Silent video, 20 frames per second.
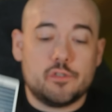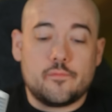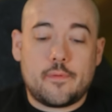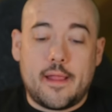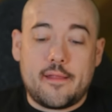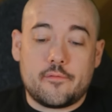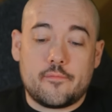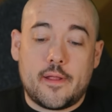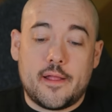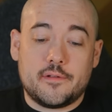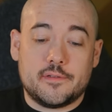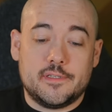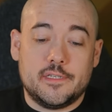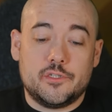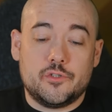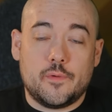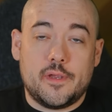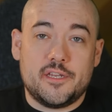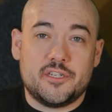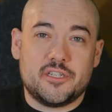is a round around
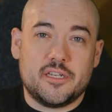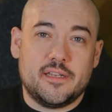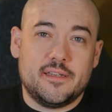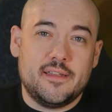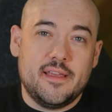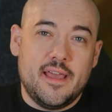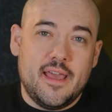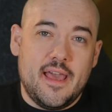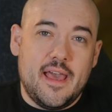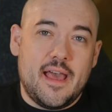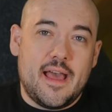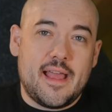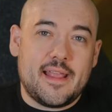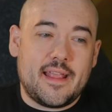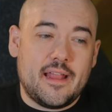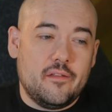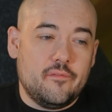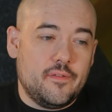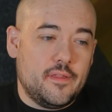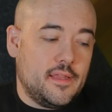situation. I
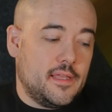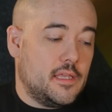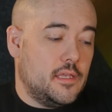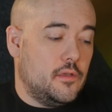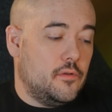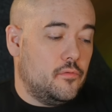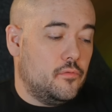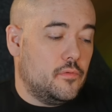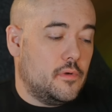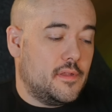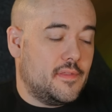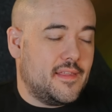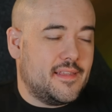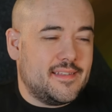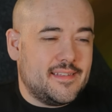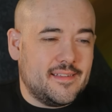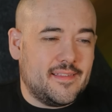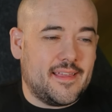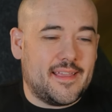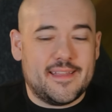kind of feel like you
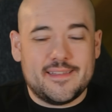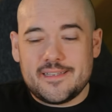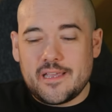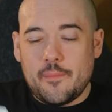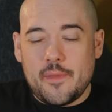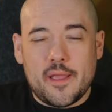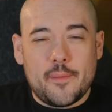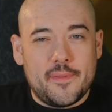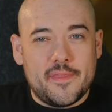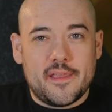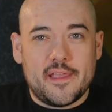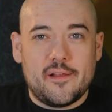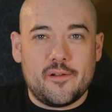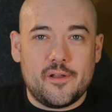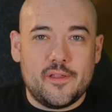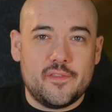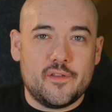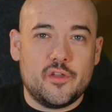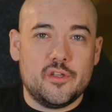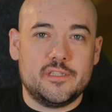this like it's coming up in the
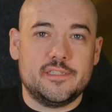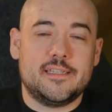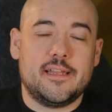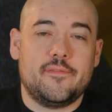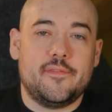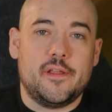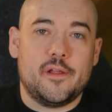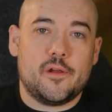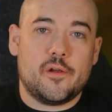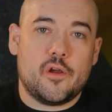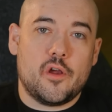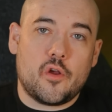area of the good stuff here,